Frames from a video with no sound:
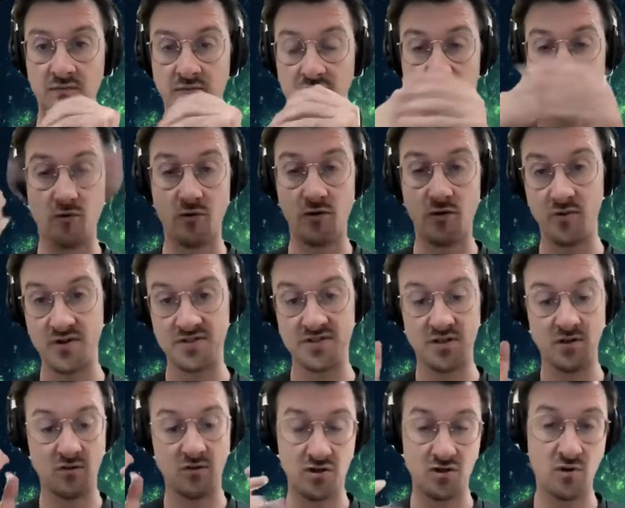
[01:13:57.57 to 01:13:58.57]
USD
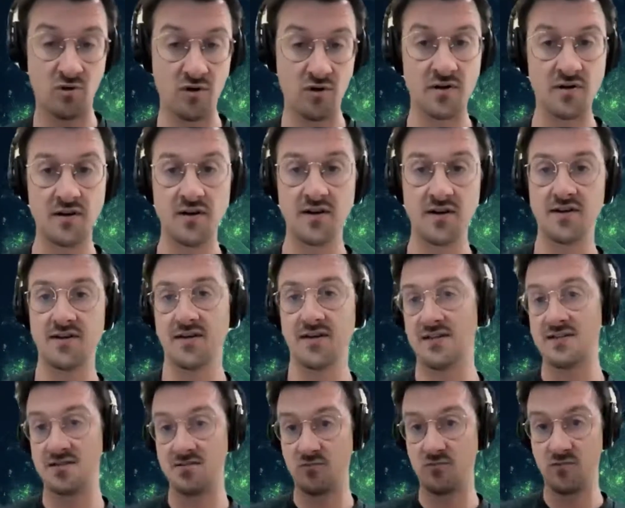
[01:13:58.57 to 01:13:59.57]
or Tor,
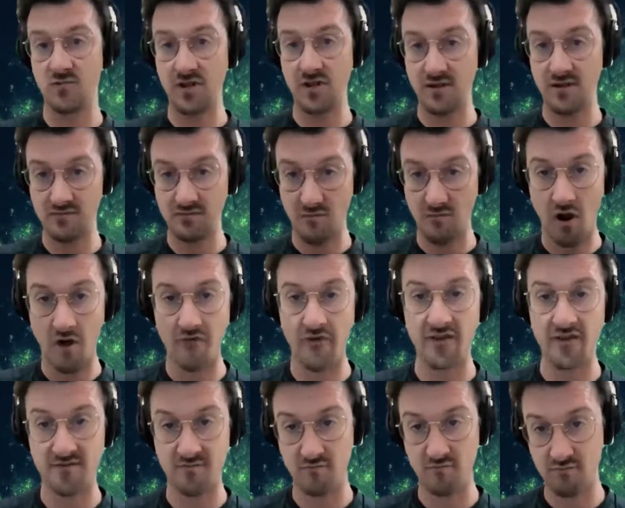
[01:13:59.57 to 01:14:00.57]
is on
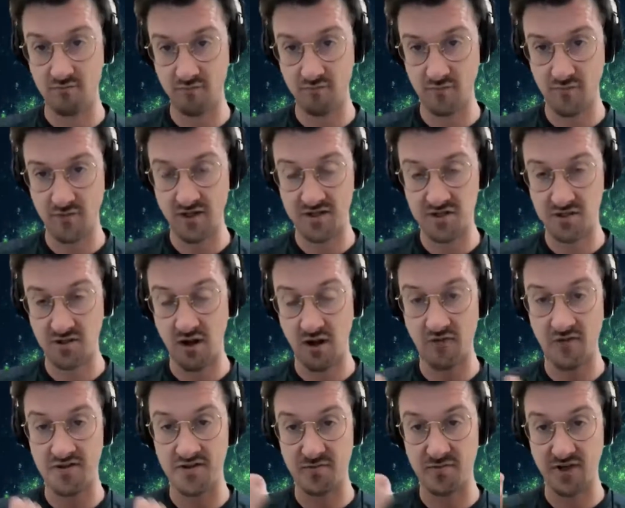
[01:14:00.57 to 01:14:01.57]
this
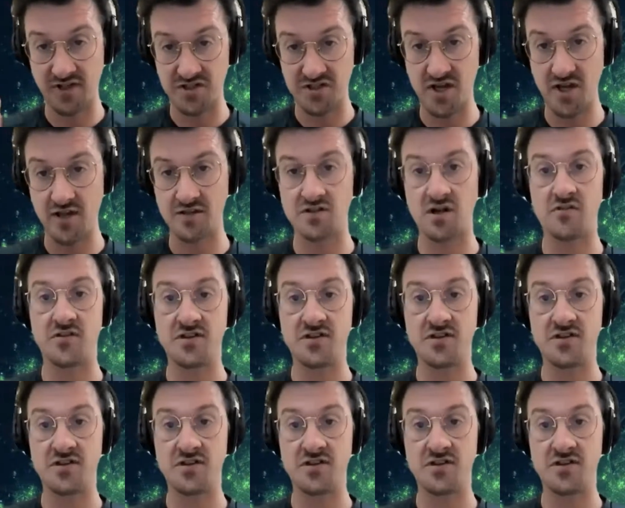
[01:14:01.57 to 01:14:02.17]
exchange, on